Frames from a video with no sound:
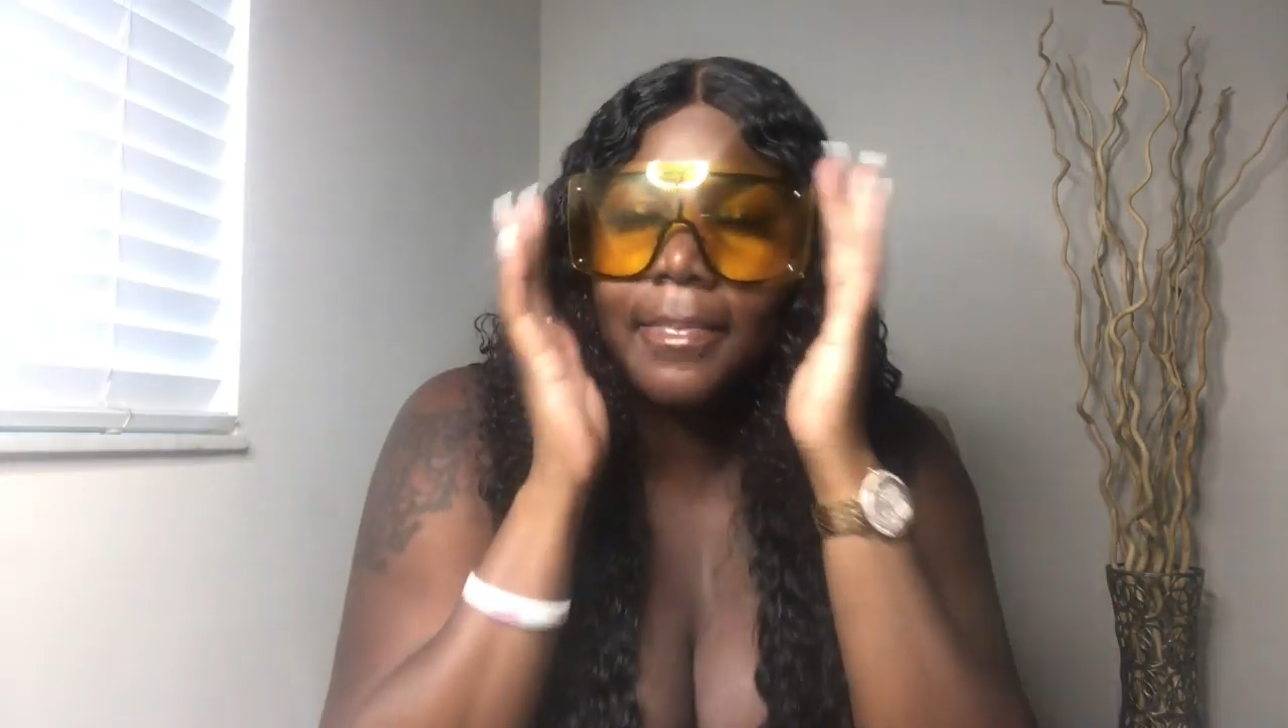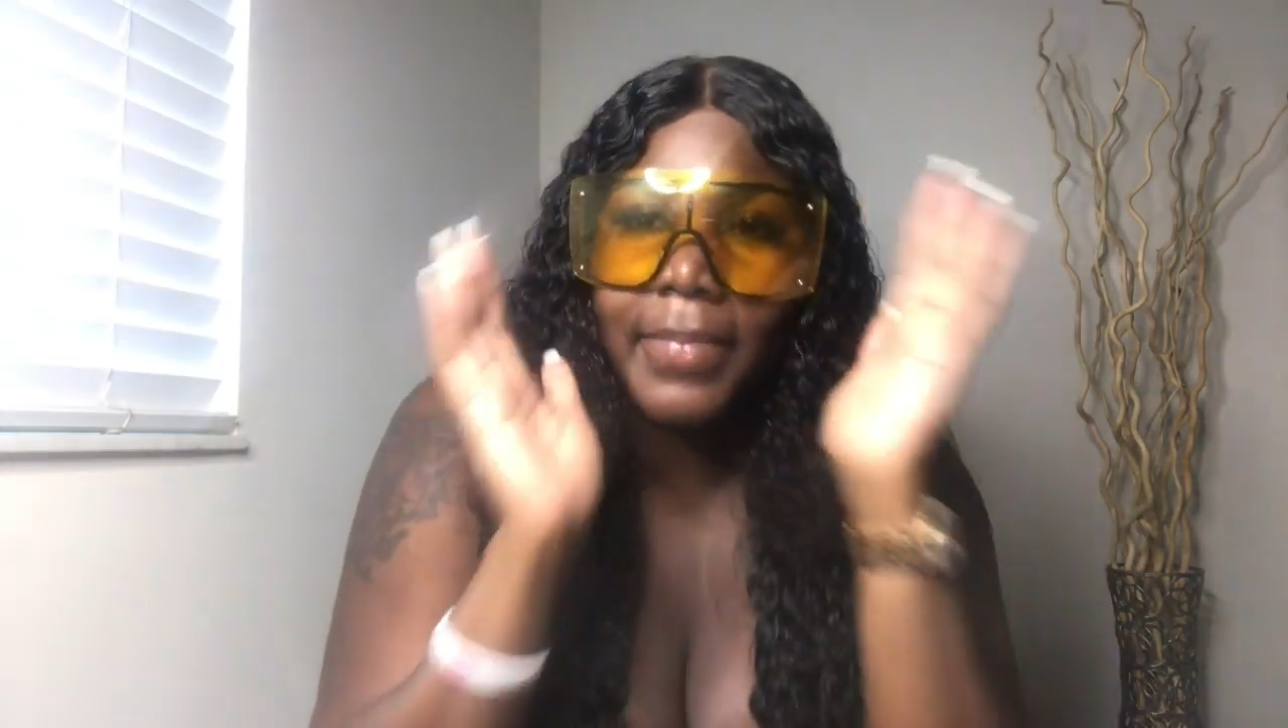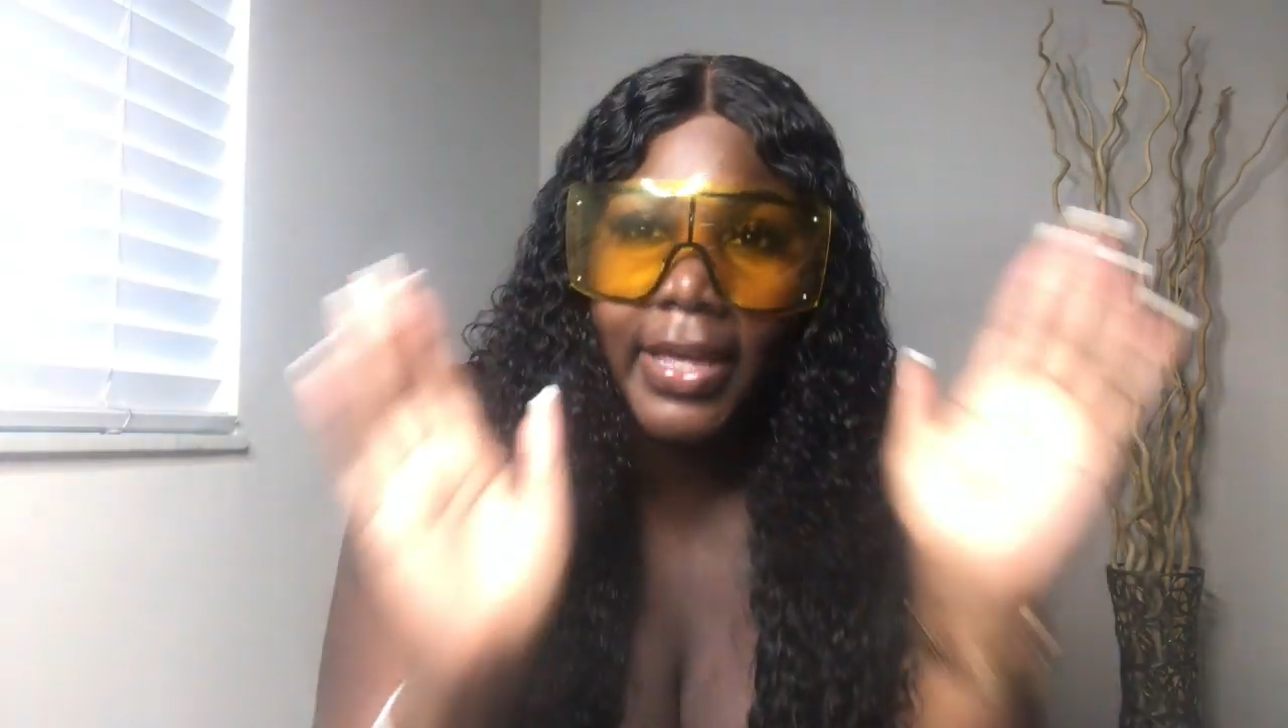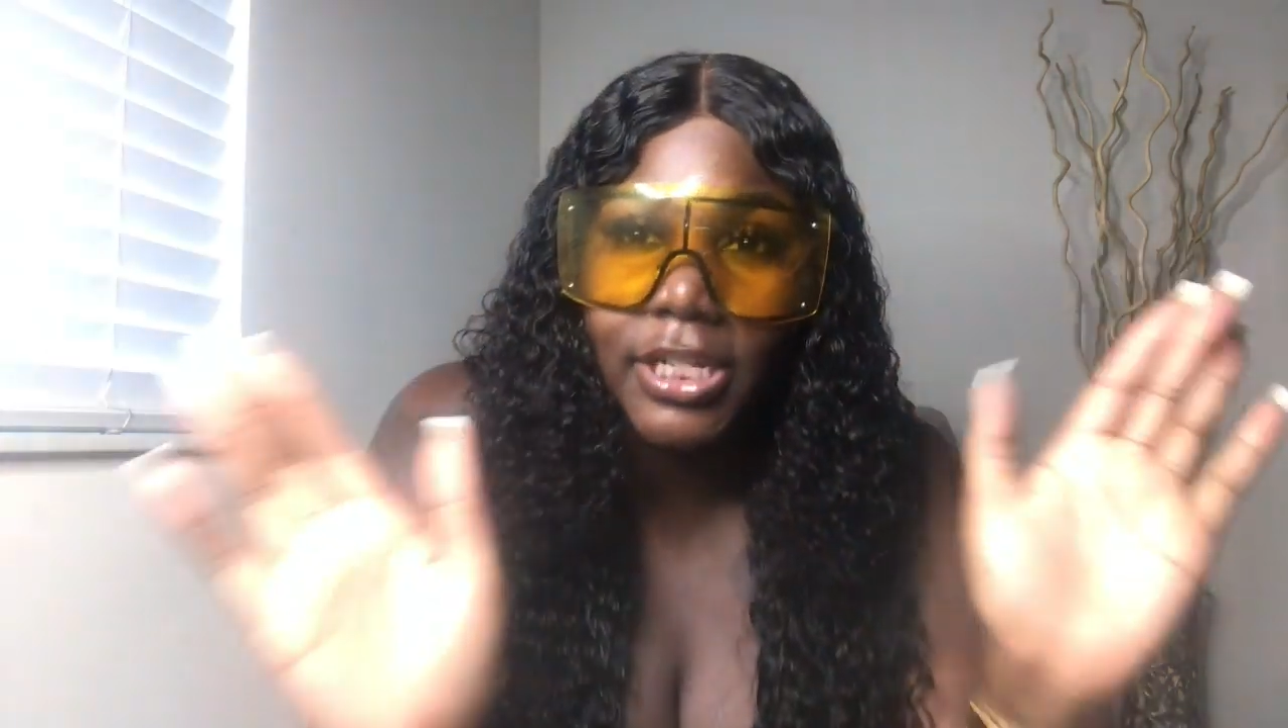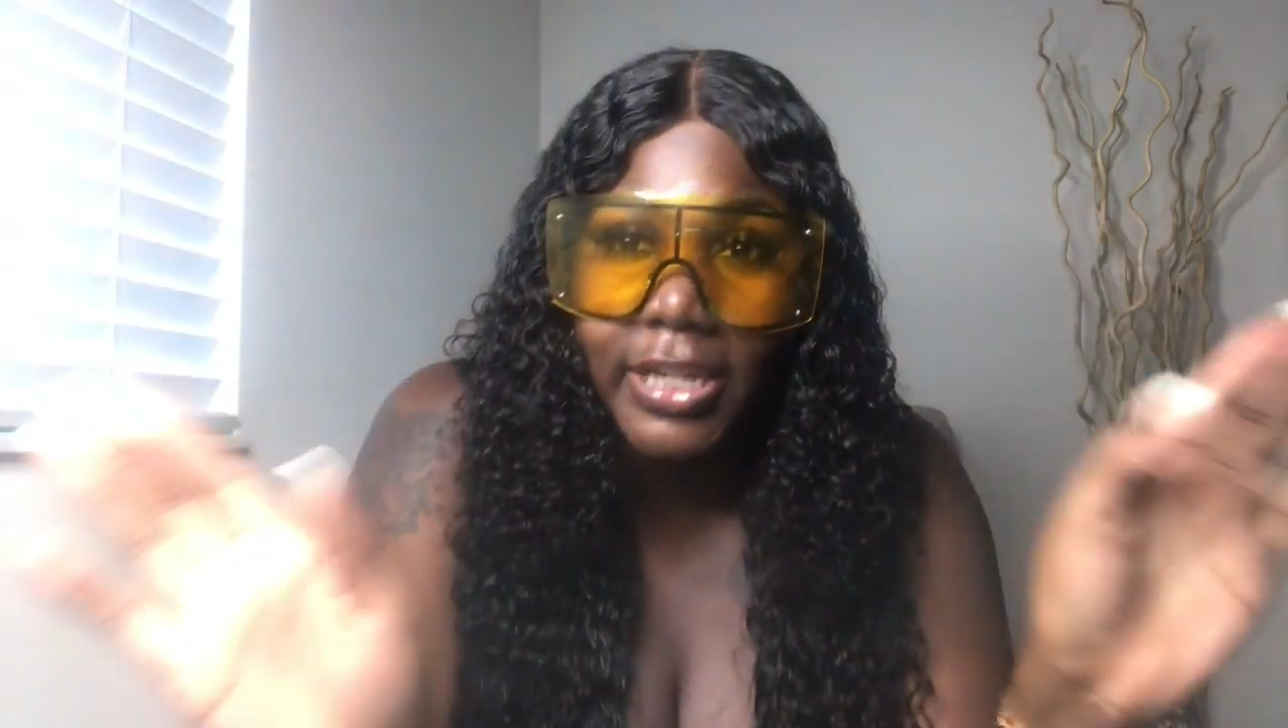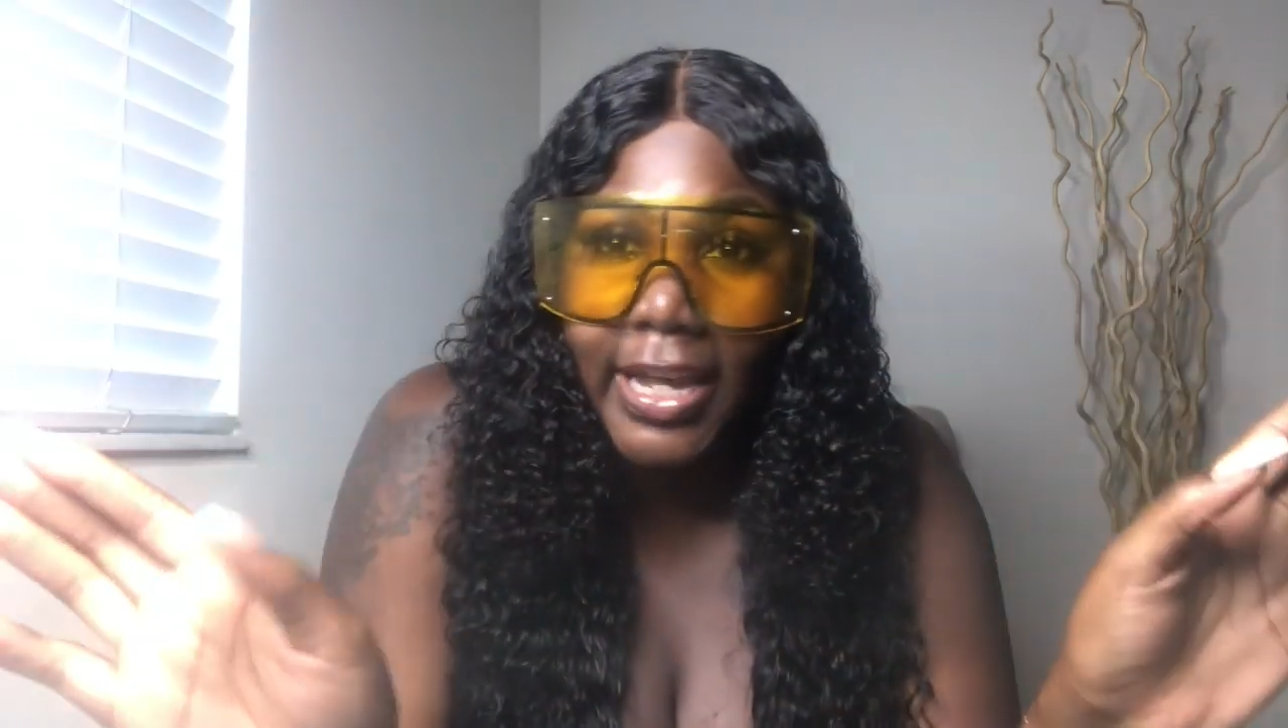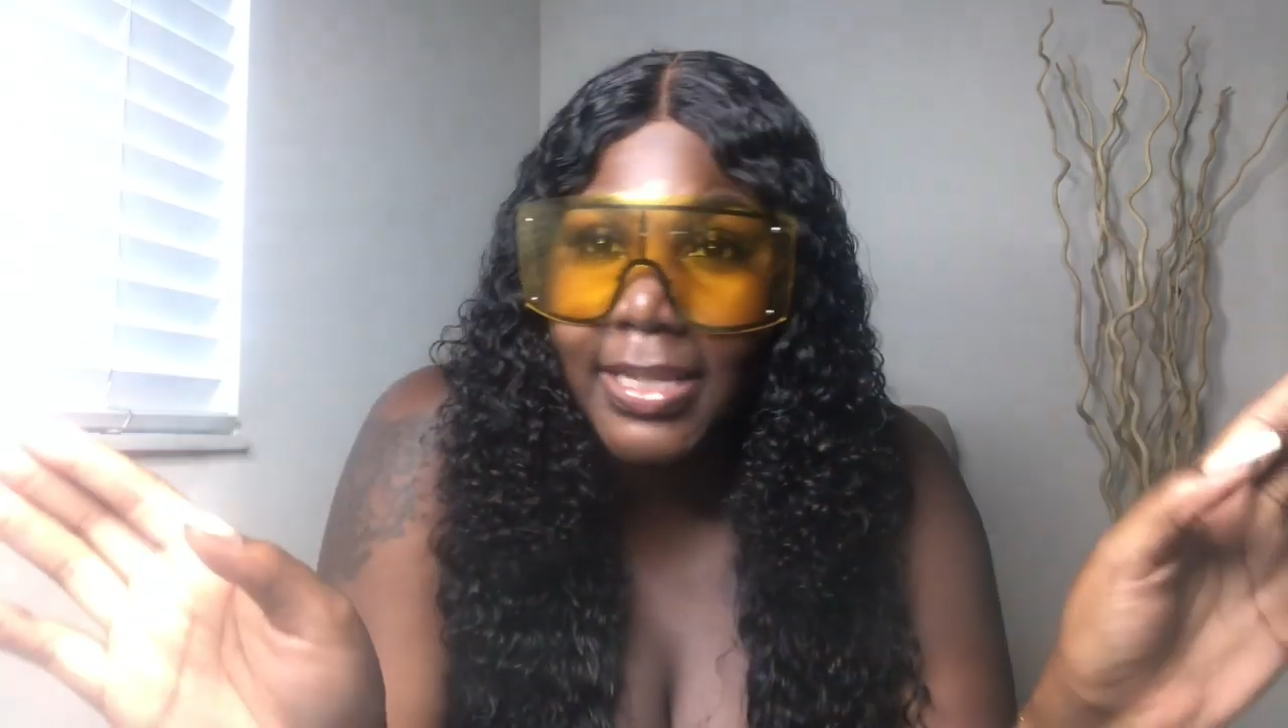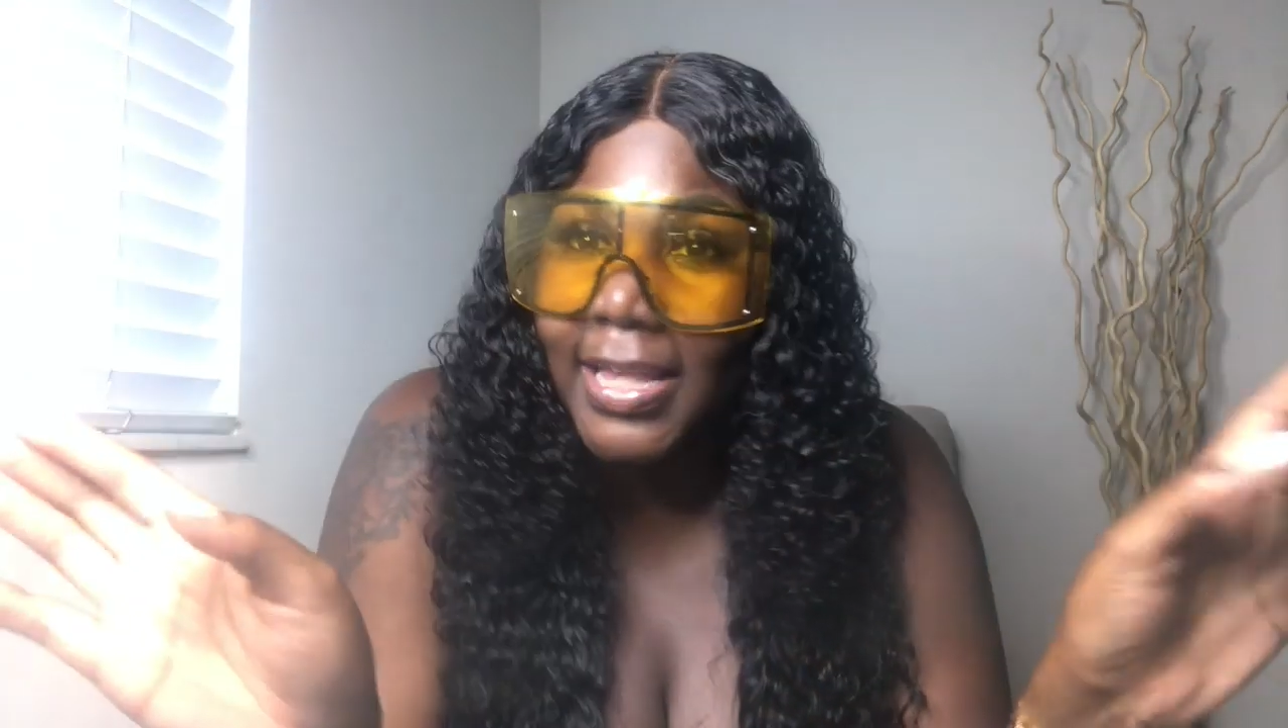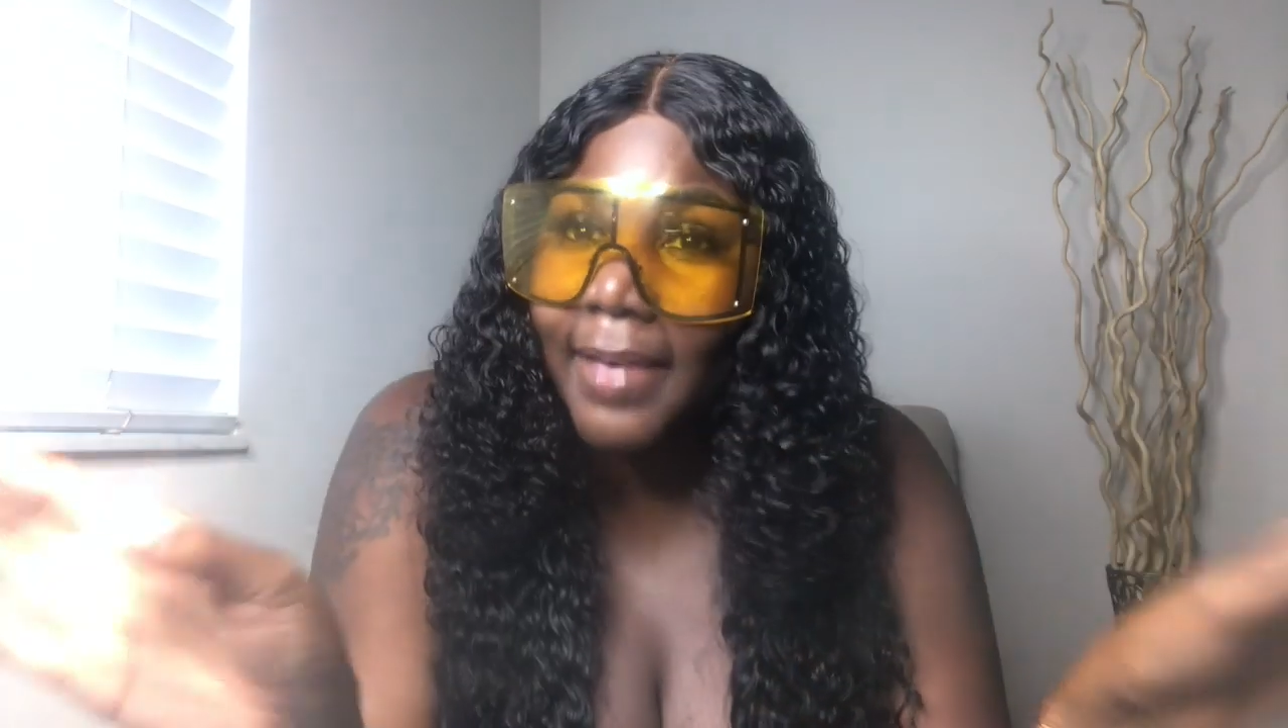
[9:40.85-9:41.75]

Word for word: big shades